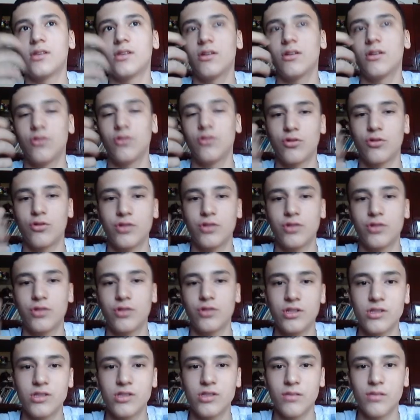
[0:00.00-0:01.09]
your digital
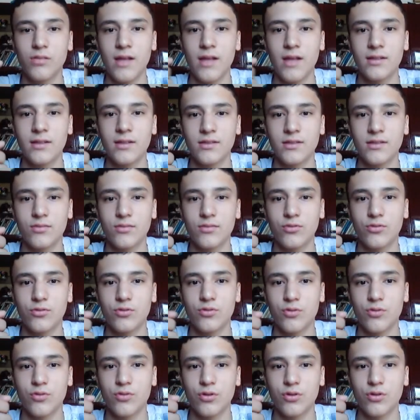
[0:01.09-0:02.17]
balance would
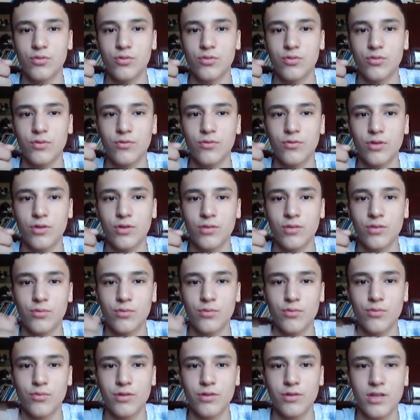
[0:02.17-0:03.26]
not be working
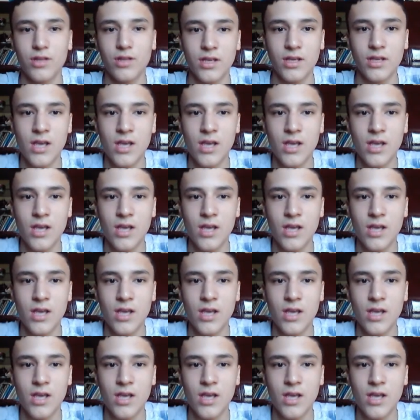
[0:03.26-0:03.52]
properly,